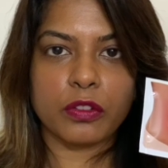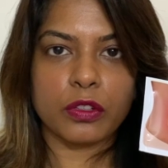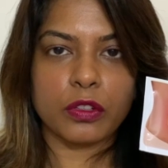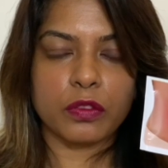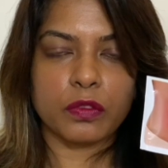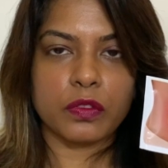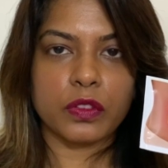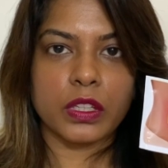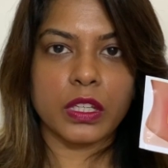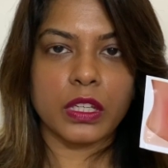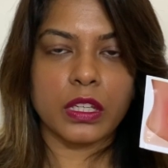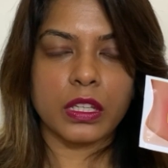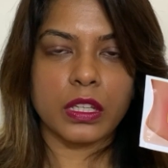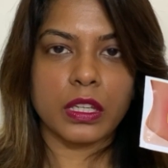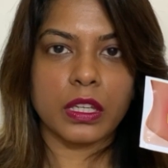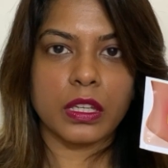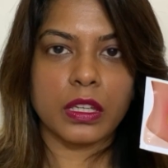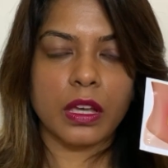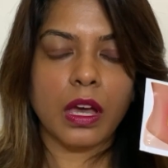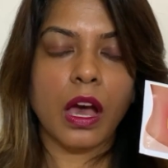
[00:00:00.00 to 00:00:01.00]
you've
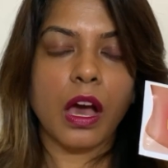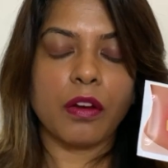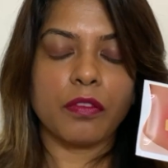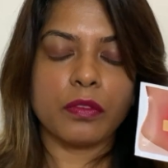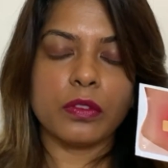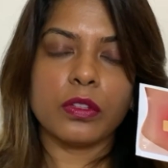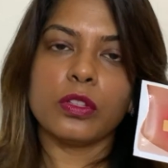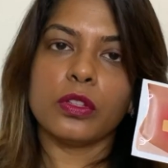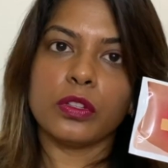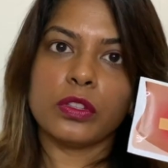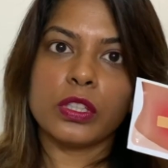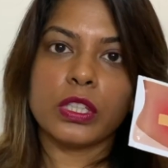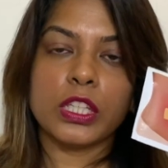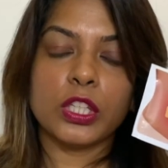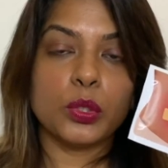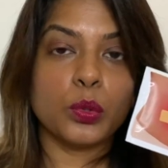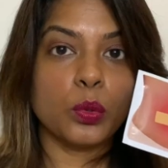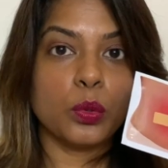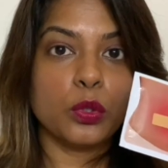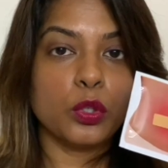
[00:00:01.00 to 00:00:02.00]
thinking up, you see,
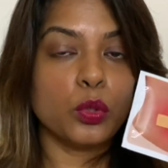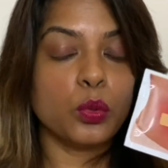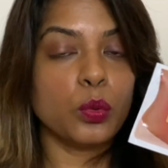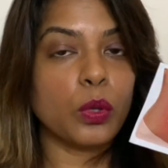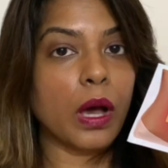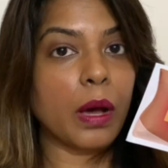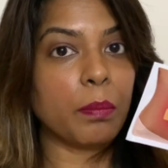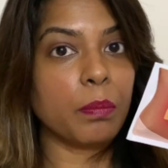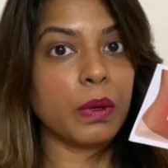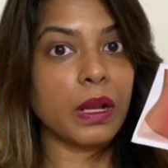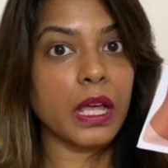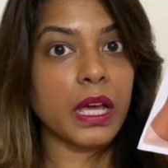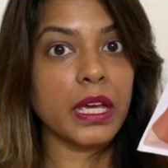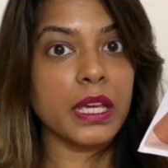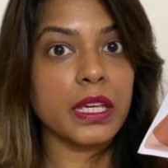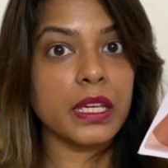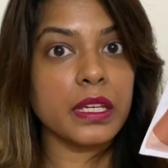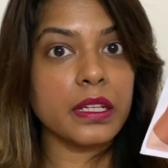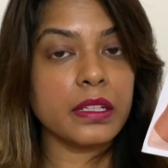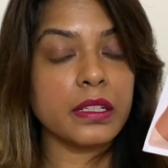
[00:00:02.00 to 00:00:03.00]
you apply
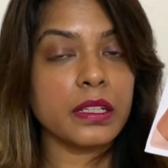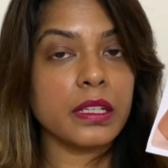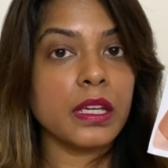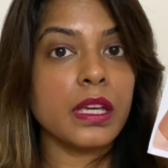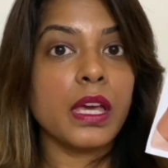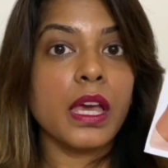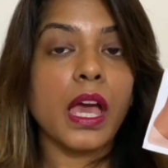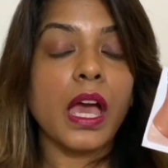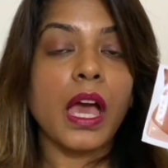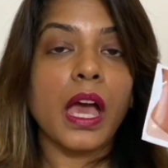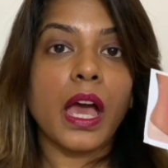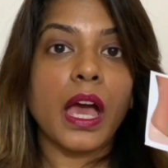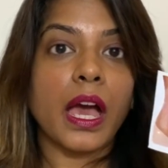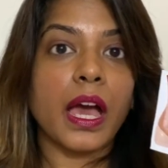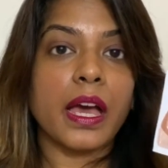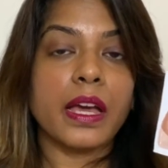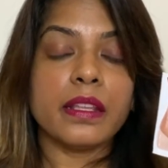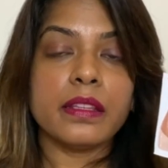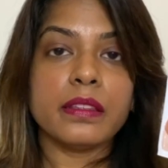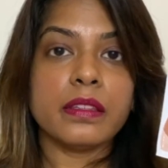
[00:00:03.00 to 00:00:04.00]
it
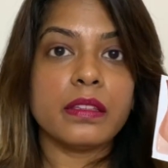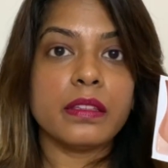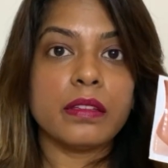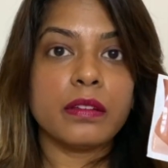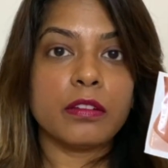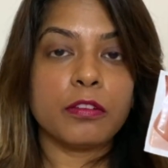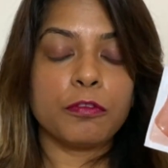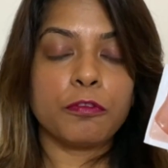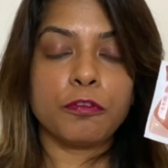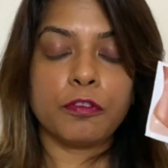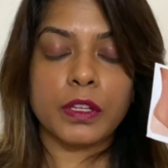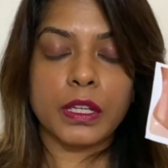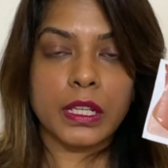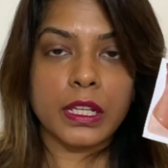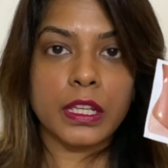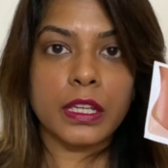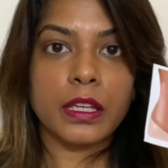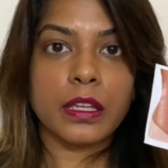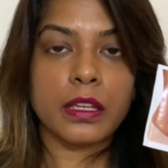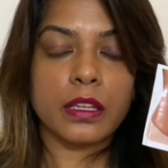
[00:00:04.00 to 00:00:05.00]
and the
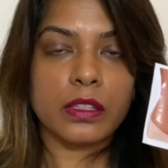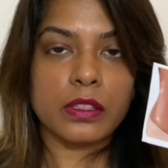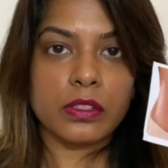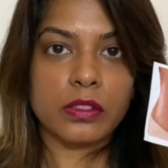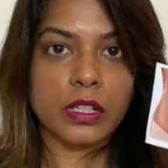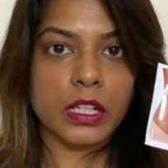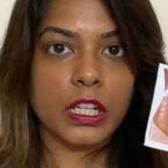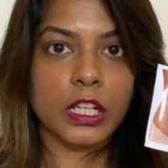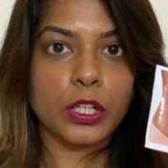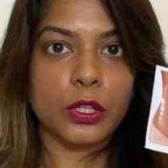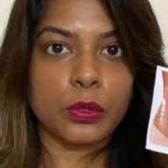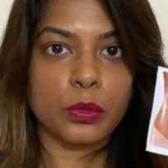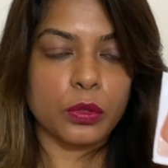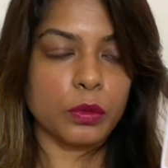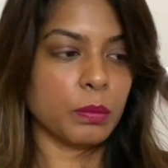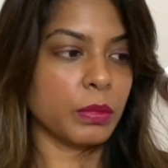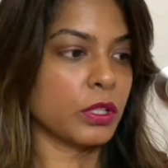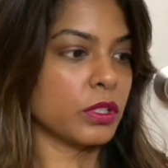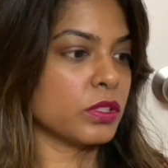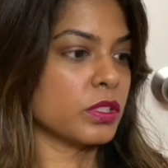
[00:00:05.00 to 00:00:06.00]
feeling is really
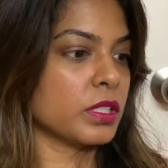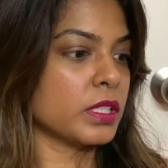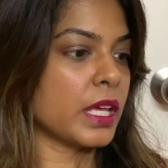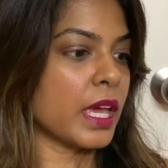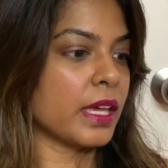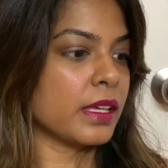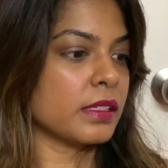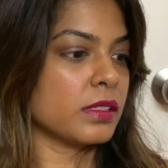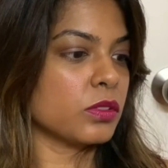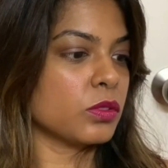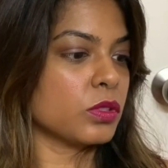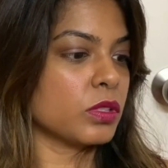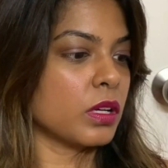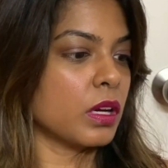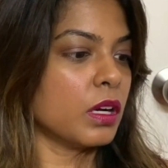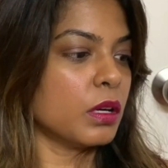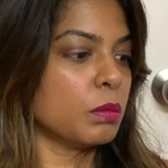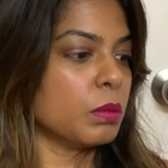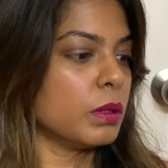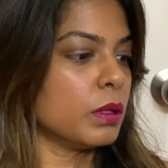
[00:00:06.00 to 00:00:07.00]
good because it has those
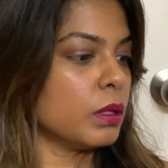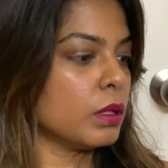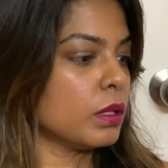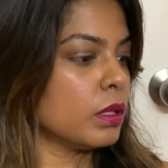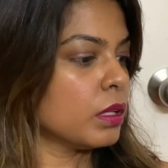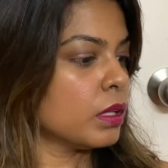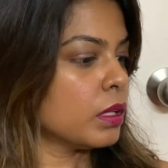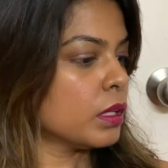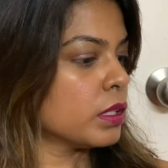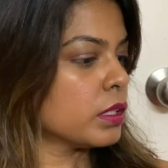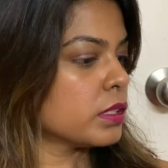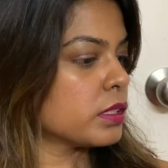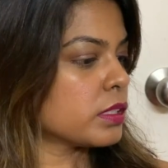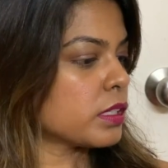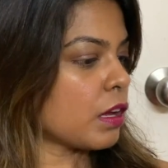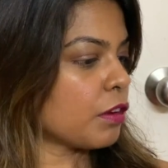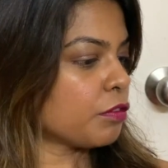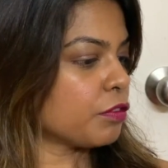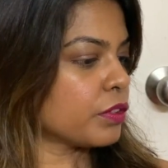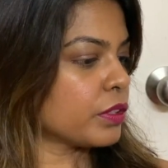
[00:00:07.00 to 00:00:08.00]
herbal
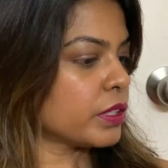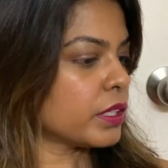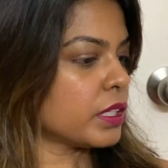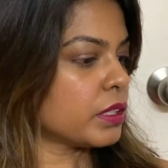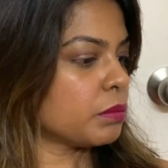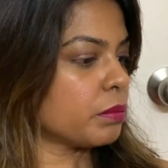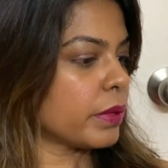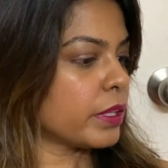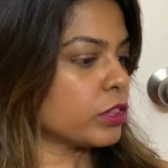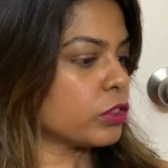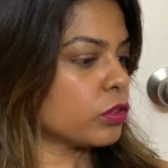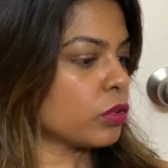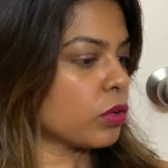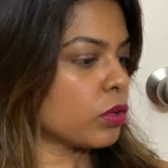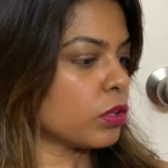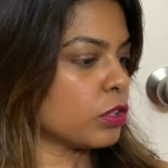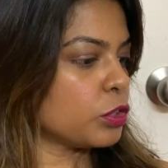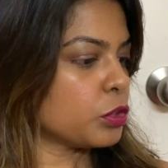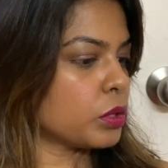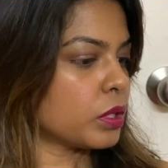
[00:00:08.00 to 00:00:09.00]
stuff in it,
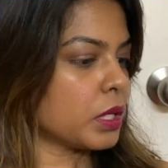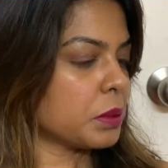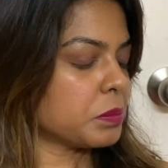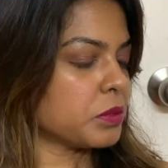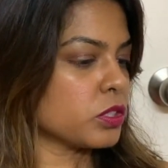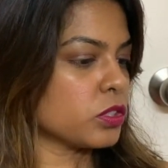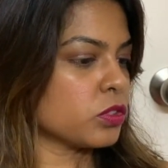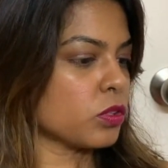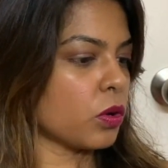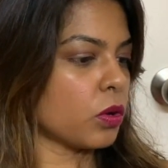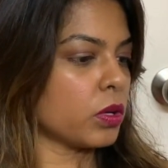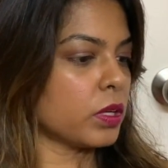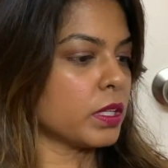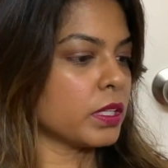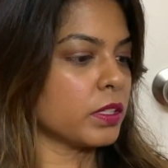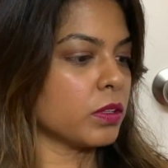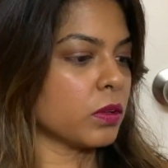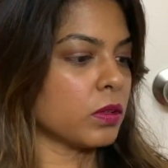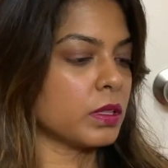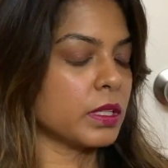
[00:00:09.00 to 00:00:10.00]
menthol, eucalyptus oil
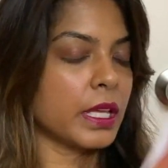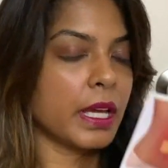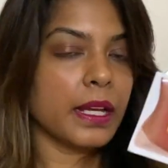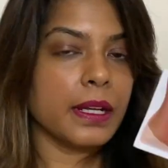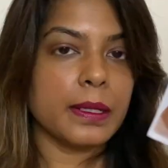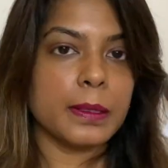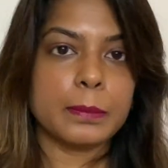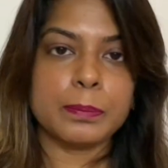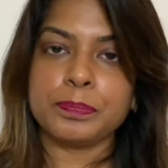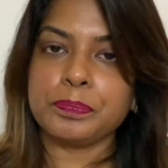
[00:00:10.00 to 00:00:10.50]
and all that.